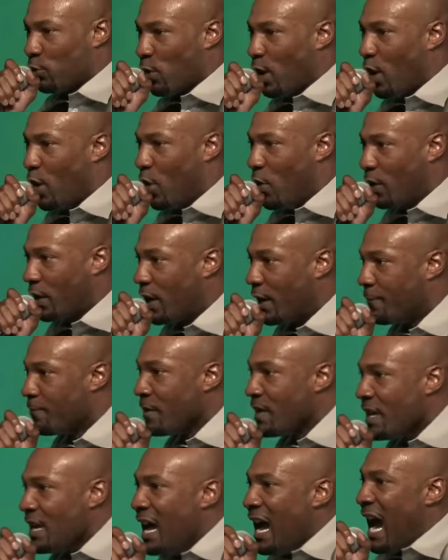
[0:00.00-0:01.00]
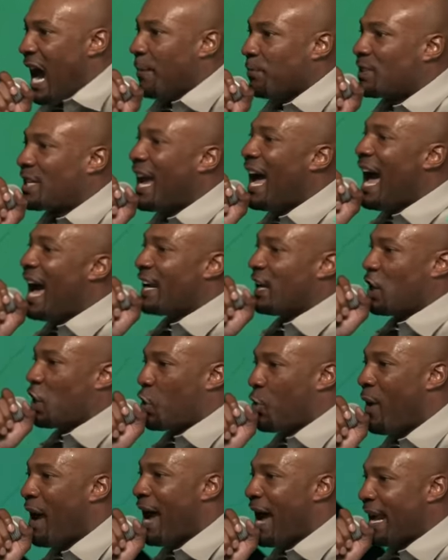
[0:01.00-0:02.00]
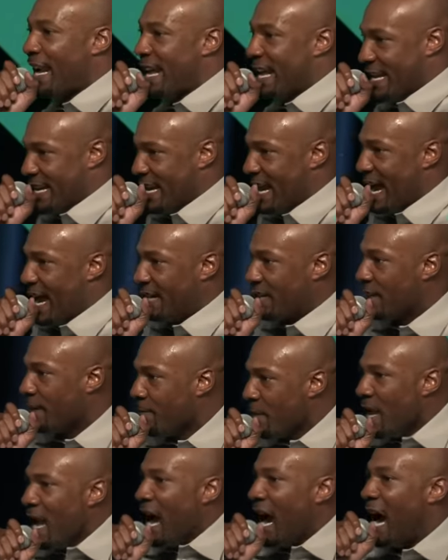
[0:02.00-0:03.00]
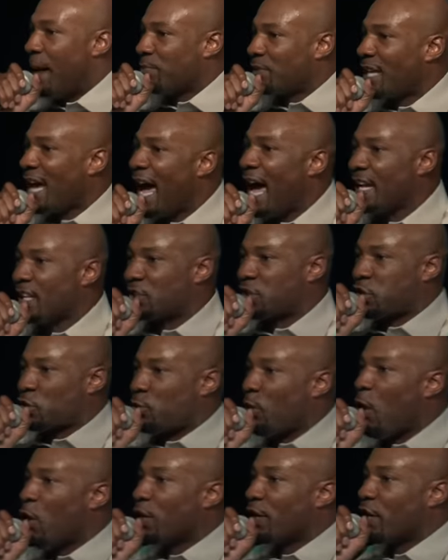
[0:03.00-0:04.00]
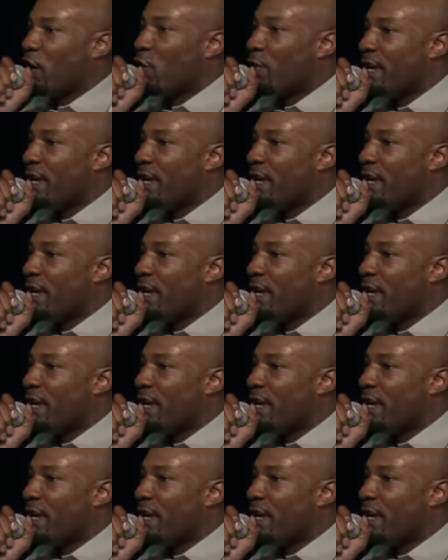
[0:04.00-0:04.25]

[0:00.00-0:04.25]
wrong. I'm tired of crying at night. I'm tired of scrolling on